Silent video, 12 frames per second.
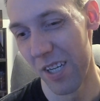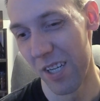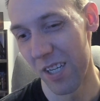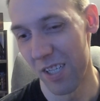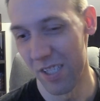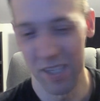
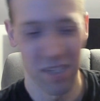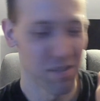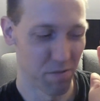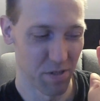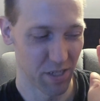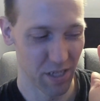Because this
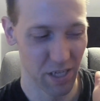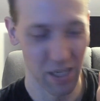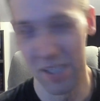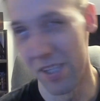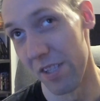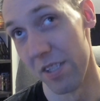was
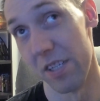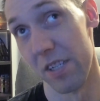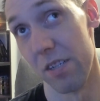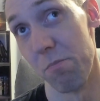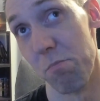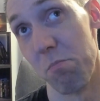kind of the
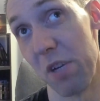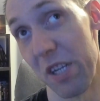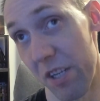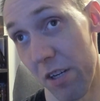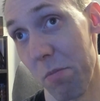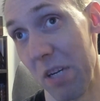
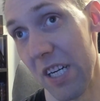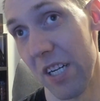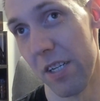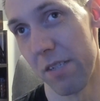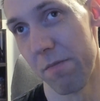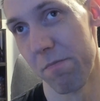bigger buy.